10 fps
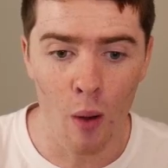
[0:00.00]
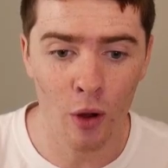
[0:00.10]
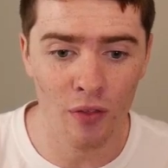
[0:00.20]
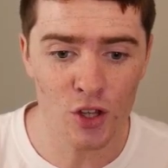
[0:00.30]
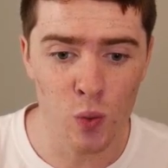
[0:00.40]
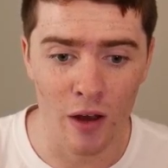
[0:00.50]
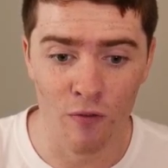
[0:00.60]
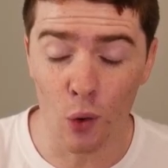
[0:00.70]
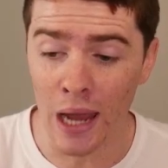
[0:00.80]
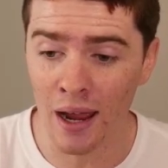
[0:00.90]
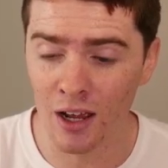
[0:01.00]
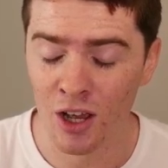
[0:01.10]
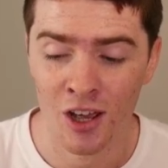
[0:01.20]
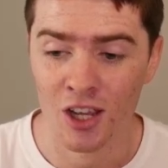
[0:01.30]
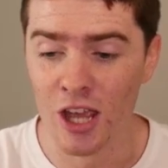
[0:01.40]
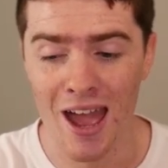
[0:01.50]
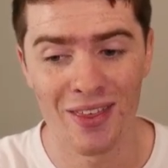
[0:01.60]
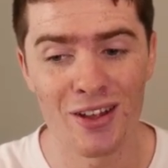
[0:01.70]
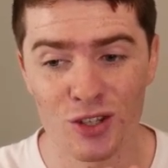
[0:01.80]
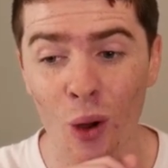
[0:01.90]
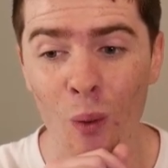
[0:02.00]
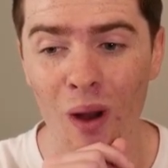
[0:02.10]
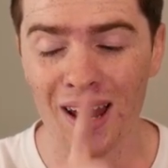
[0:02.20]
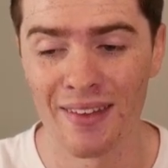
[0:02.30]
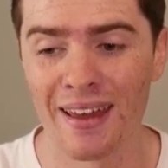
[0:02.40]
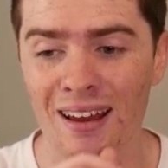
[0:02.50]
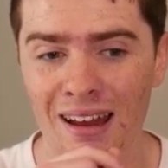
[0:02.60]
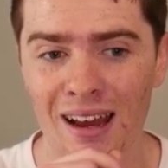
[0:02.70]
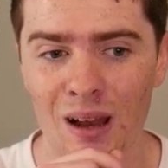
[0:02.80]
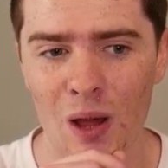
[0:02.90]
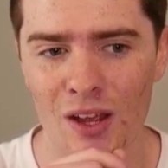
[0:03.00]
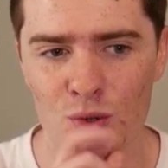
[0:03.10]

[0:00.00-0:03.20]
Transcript: Oh, we got this one, Volcanic. Yeah, that's cool. I like that glare a lot.